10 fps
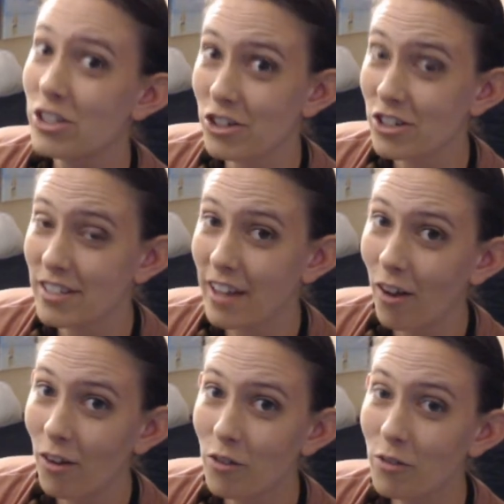
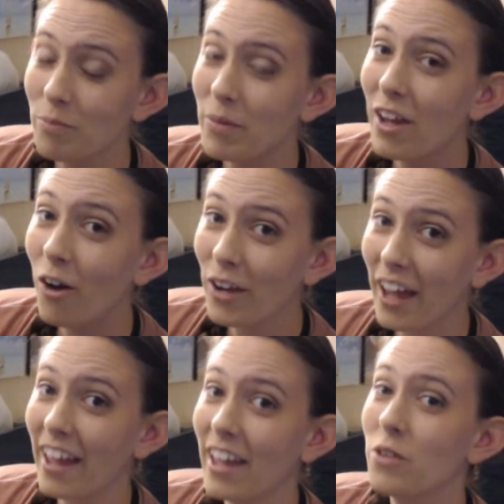yourself. Be
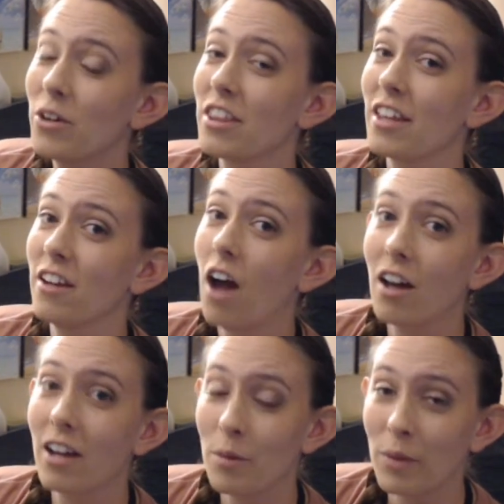okay with it
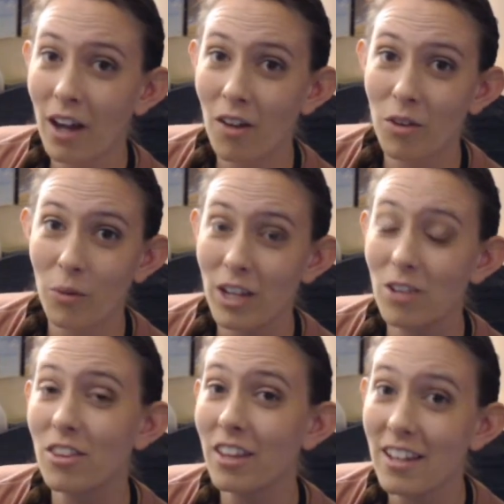not coming out the way you
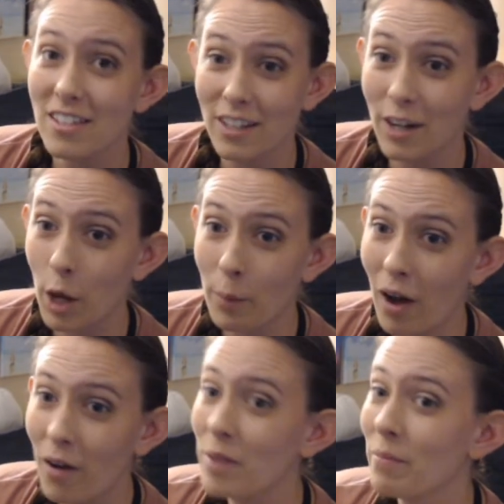think it's going to come
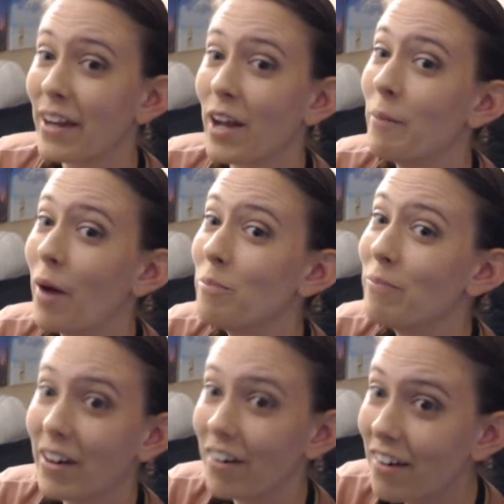out. It might come out
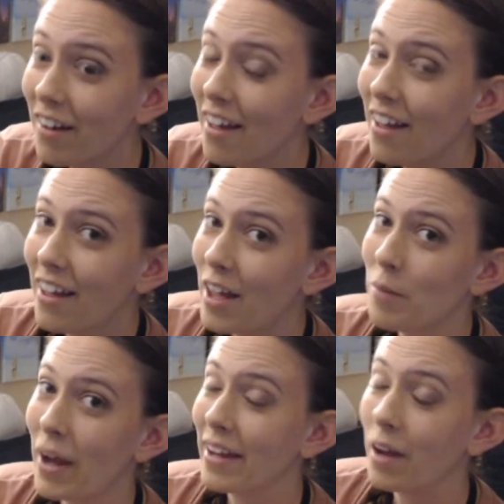better. It
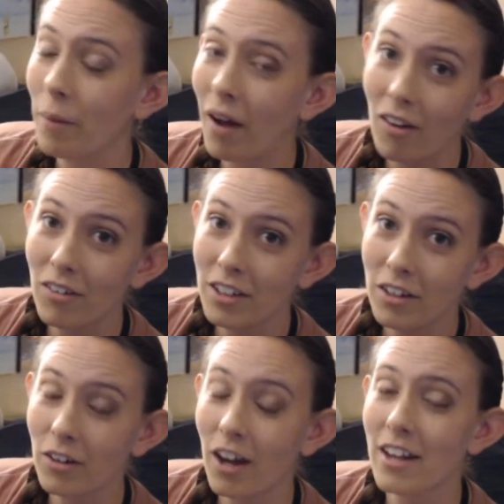might come out, you
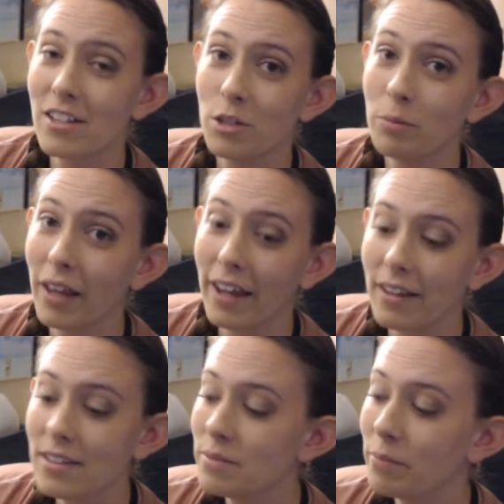know, not as you
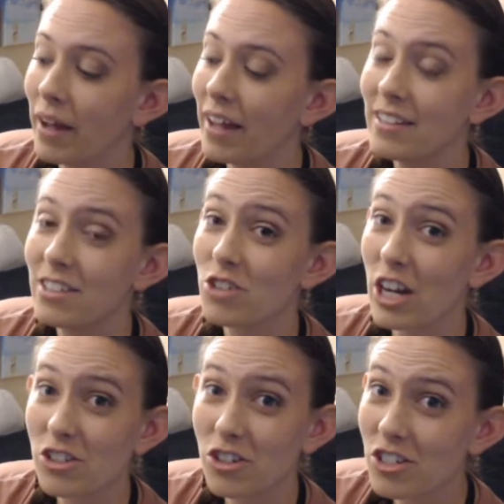planned. But
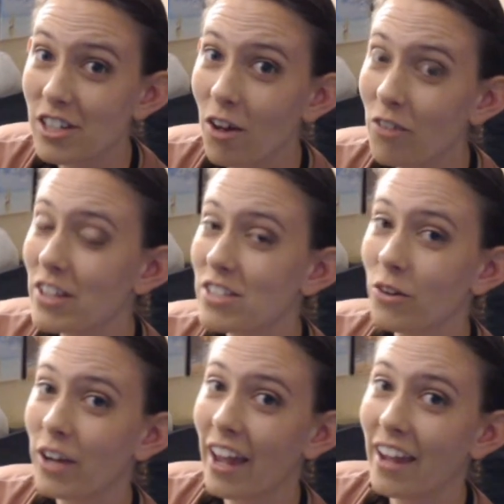stretch yourself. It's
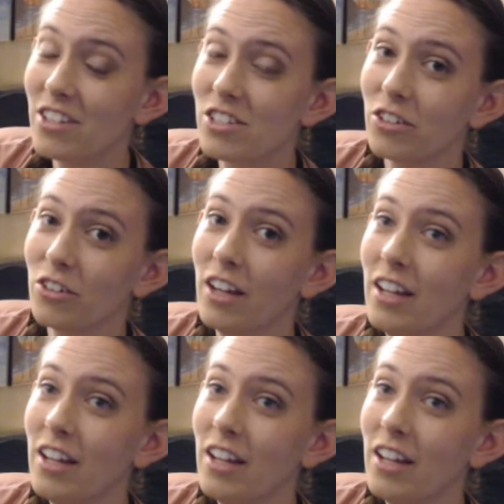okay to,